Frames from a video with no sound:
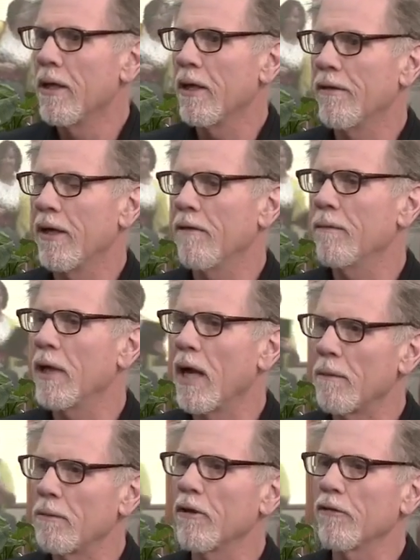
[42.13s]
And they have
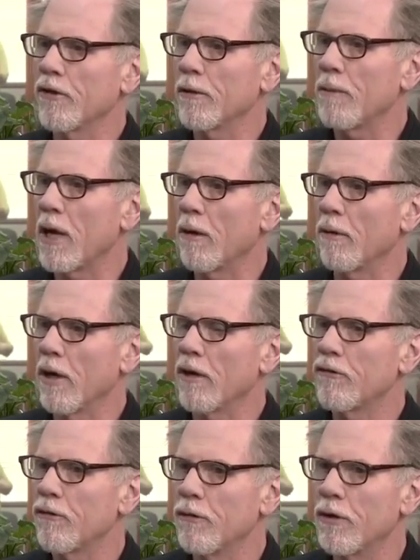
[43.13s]
monopolistic power,
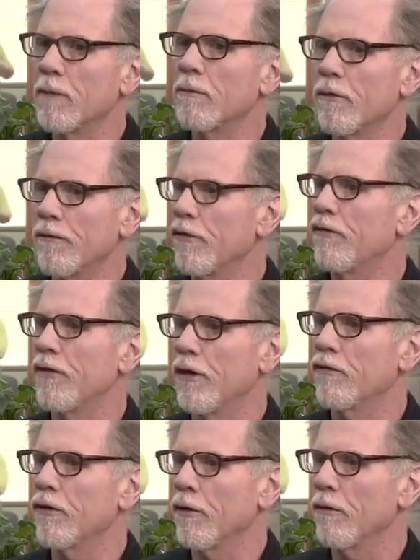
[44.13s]
as do a number of these
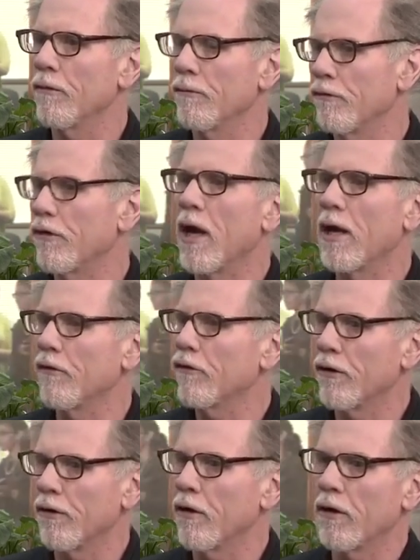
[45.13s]
digital giants
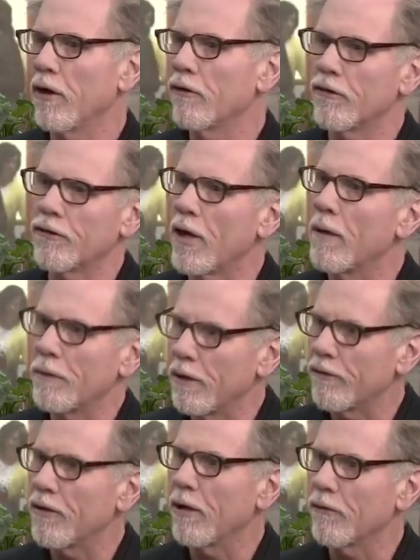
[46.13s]
that are the largest
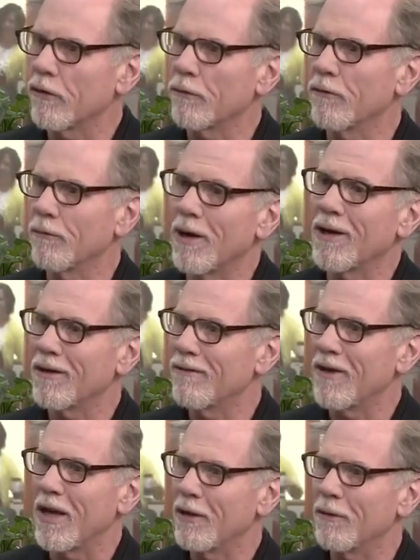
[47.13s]
companies now in terms of market
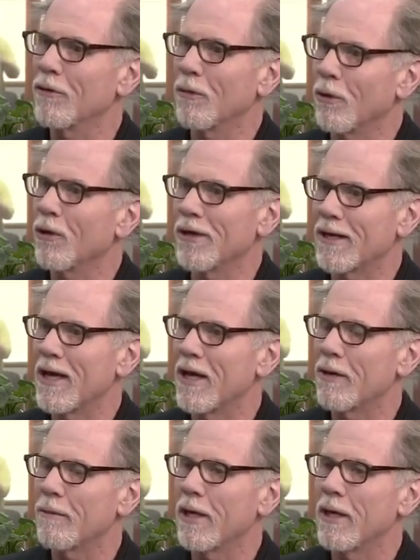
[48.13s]
value in the world
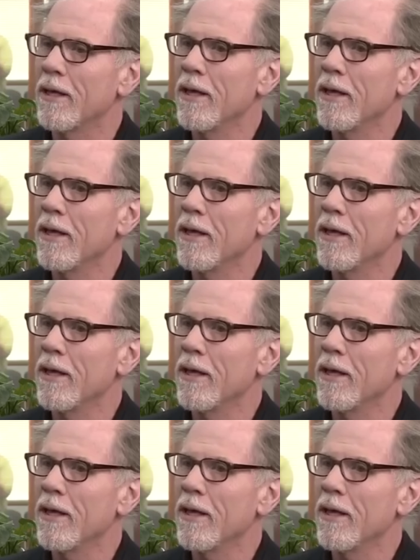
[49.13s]
economy.